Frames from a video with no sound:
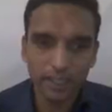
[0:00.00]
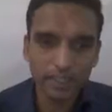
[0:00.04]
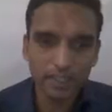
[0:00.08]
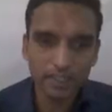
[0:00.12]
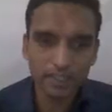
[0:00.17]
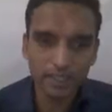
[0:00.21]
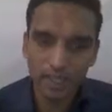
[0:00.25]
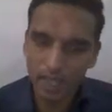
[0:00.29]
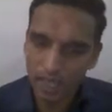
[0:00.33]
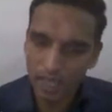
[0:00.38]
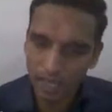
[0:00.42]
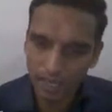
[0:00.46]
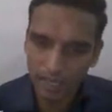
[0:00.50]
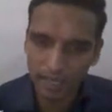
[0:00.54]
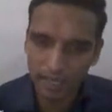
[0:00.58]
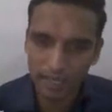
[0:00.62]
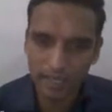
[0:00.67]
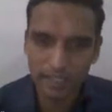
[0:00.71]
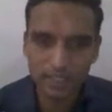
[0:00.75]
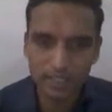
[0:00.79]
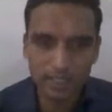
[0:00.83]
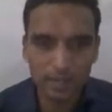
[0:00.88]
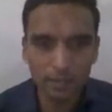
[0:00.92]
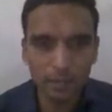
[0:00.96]
is again
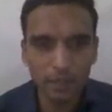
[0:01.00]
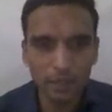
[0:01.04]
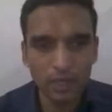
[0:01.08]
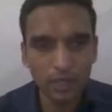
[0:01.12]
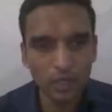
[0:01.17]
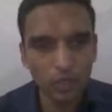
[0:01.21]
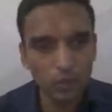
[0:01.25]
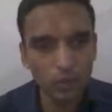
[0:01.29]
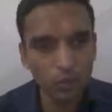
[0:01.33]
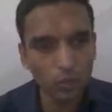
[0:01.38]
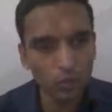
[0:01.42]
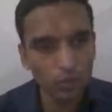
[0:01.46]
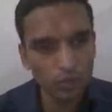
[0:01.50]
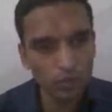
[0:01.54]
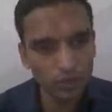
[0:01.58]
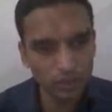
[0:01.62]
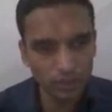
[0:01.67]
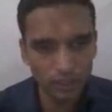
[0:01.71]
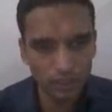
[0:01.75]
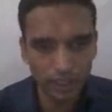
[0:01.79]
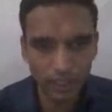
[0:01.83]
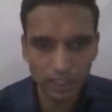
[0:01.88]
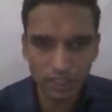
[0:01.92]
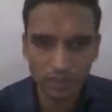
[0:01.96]
it is similar to
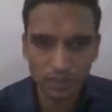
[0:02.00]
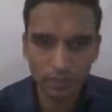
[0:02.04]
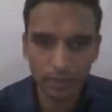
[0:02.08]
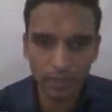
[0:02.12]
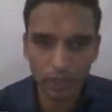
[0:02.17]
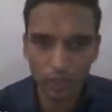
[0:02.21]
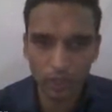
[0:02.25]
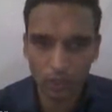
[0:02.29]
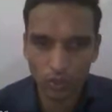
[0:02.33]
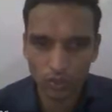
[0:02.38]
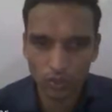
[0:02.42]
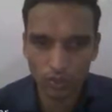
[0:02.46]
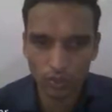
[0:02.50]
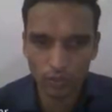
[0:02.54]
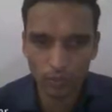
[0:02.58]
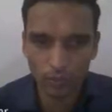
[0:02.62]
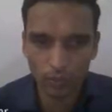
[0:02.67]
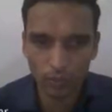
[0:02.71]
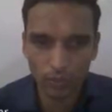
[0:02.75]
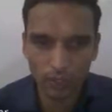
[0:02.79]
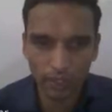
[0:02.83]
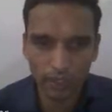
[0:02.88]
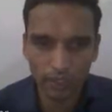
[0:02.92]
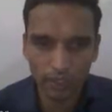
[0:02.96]
set jump and long jump
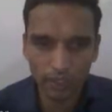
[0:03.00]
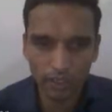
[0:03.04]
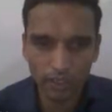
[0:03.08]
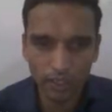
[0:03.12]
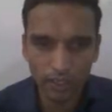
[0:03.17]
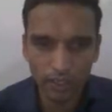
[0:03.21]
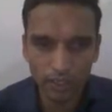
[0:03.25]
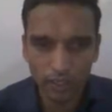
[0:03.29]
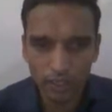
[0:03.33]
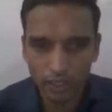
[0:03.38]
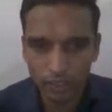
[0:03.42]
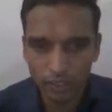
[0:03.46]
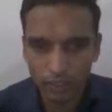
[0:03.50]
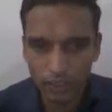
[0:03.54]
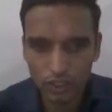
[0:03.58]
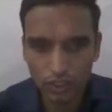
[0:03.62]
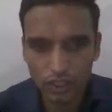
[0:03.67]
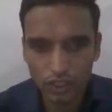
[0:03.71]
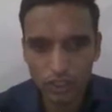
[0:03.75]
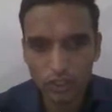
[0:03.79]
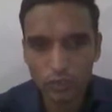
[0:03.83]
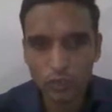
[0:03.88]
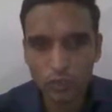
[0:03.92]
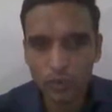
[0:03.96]
only. There is
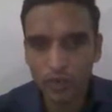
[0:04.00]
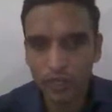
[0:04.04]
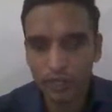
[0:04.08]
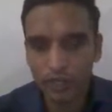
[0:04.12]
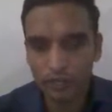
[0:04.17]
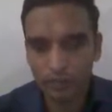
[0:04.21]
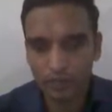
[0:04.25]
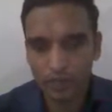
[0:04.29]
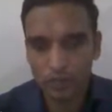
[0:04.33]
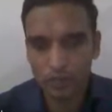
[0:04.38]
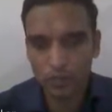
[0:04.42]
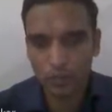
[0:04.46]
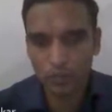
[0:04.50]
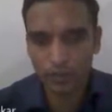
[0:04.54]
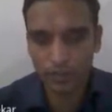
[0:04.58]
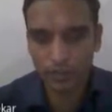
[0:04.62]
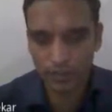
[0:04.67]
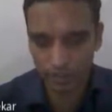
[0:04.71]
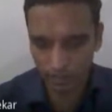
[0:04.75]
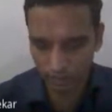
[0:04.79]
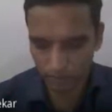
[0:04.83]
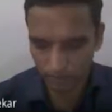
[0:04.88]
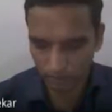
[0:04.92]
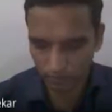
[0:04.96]
just one difference over
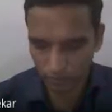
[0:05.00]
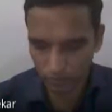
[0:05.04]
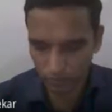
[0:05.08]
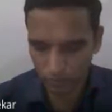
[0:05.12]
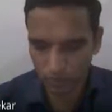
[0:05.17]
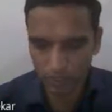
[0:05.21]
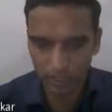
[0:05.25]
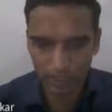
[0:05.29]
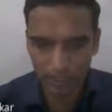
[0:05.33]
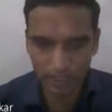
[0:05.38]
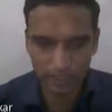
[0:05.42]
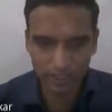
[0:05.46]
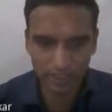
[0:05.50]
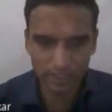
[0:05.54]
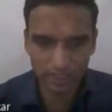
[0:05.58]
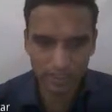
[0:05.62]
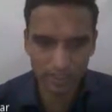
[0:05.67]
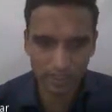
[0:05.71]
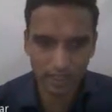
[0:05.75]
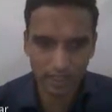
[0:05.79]
there, which you'll understand.